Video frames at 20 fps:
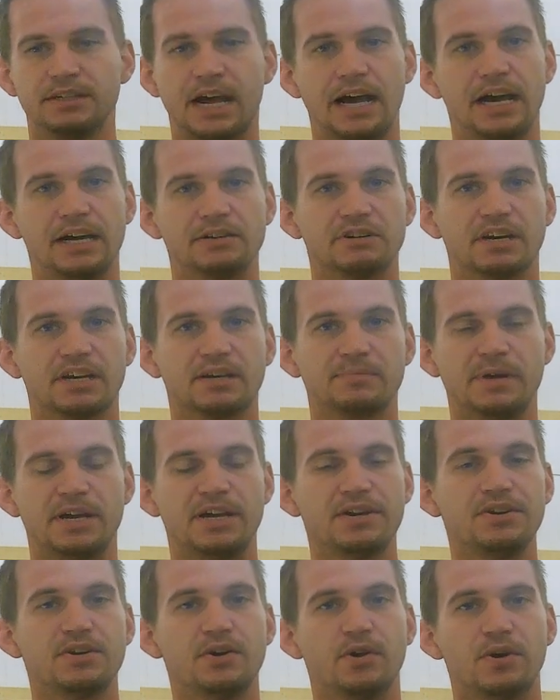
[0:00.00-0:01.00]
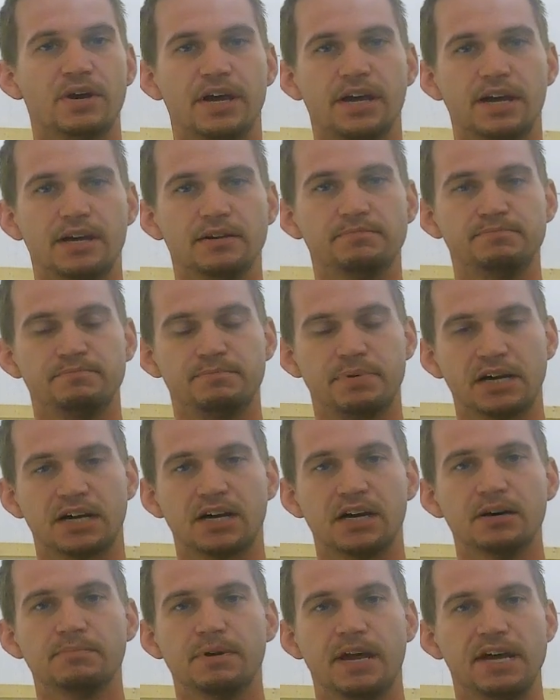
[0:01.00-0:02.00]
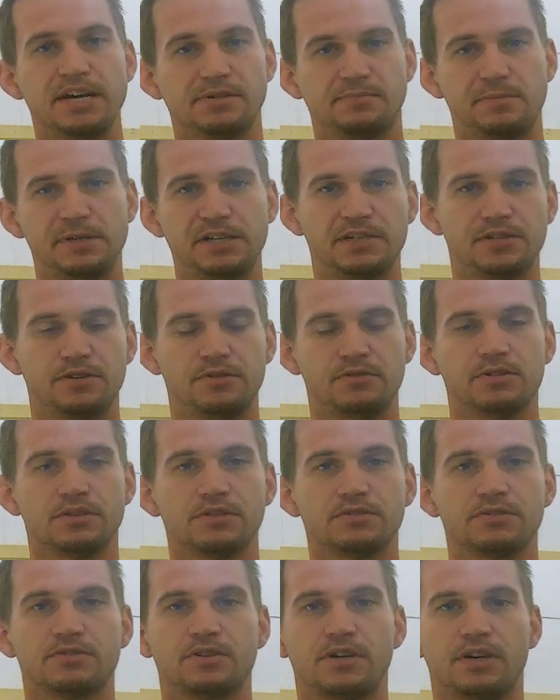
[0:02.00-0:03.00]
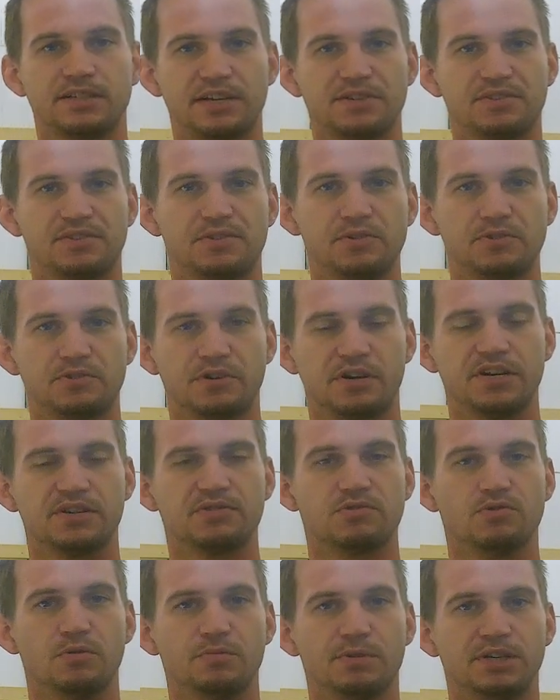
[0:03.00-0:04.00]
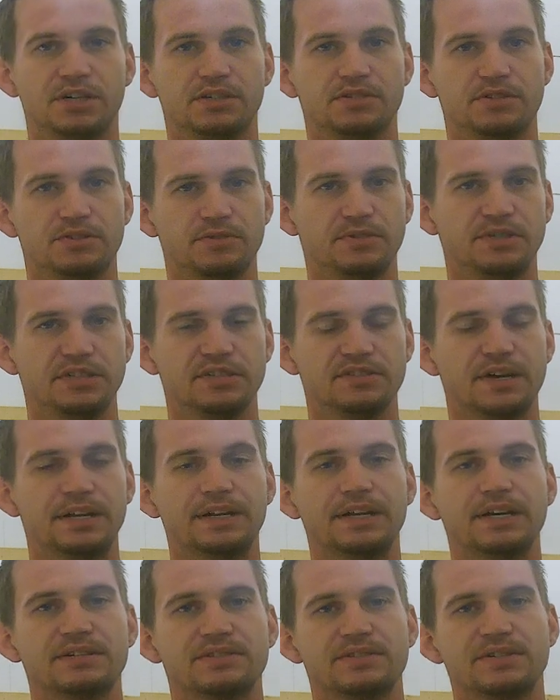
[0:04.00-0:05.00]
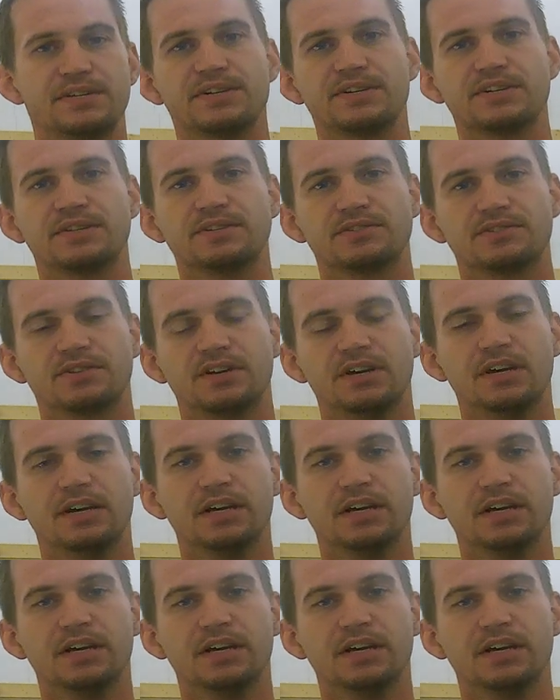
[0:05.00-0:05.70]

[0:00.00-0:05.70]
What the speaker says: Now, I'd recommend you go ahead, pick up Hptuners. It takes 2 credits normally to tune these LS engines.